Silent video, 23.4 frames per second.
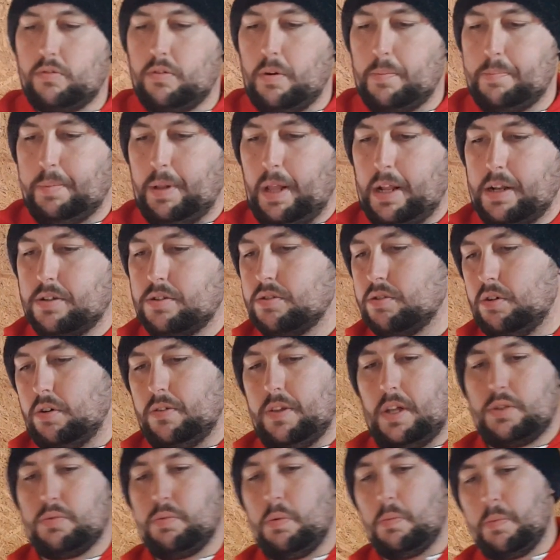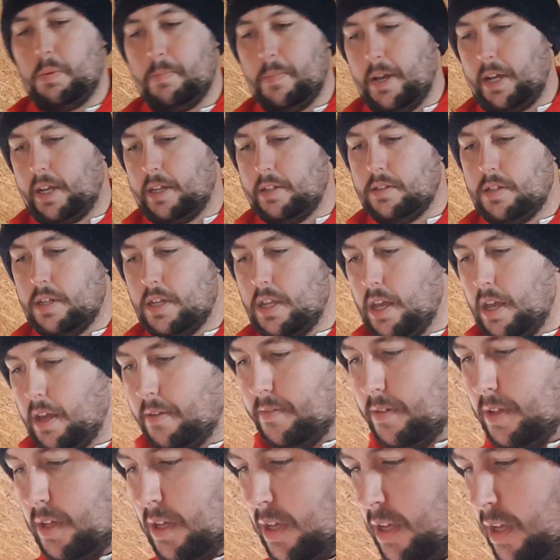grip lead, so that's what we're making today.
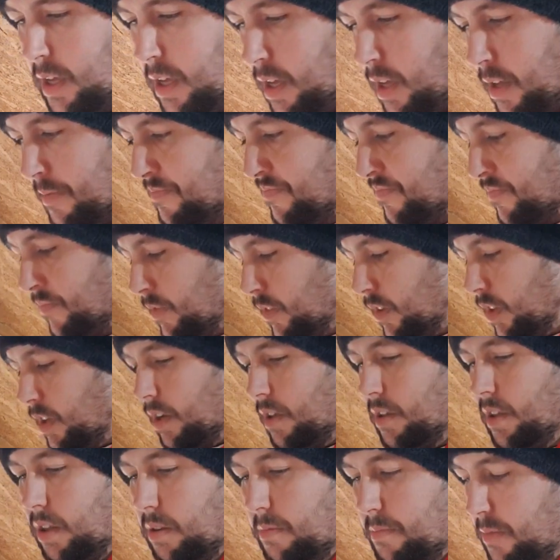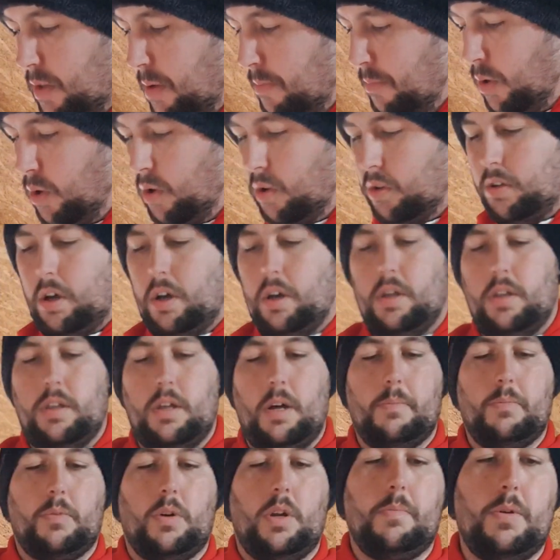And the mold that
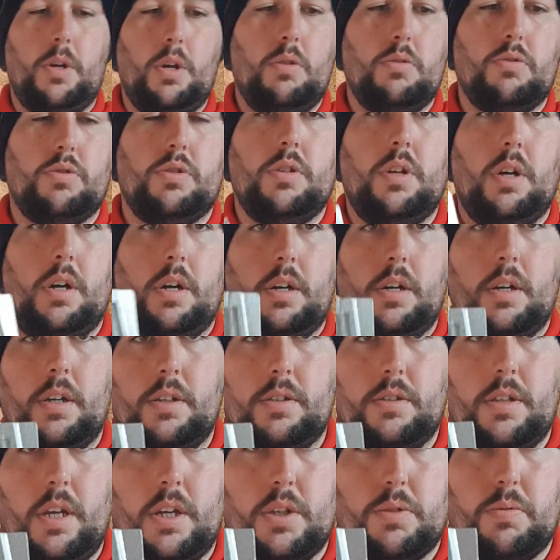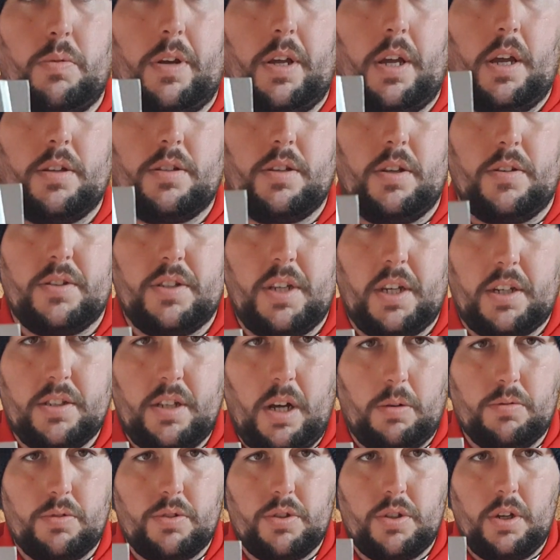I'm going to be using is this one here. It's a
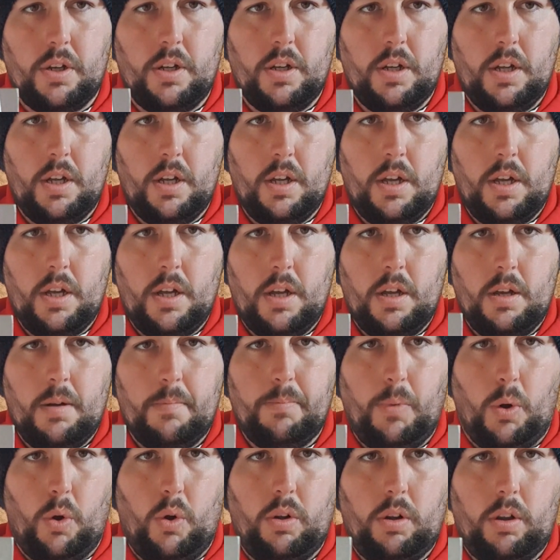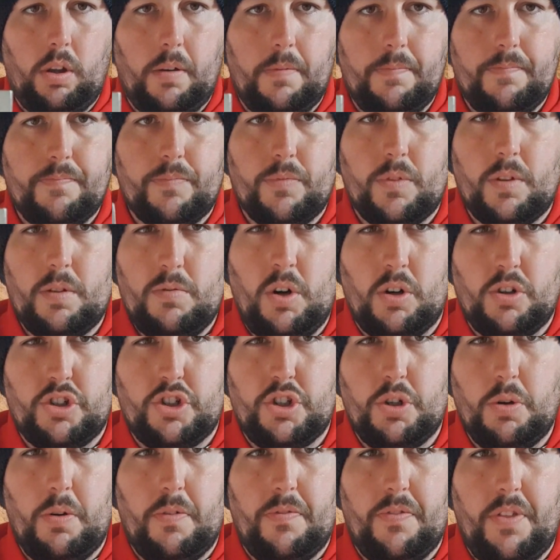6-ounce mold. Not
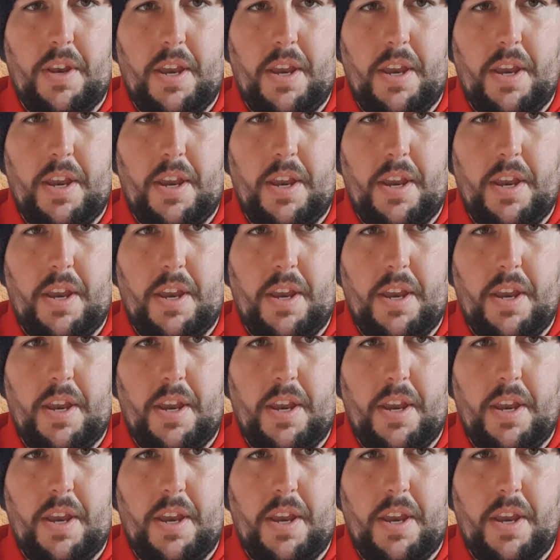sure of the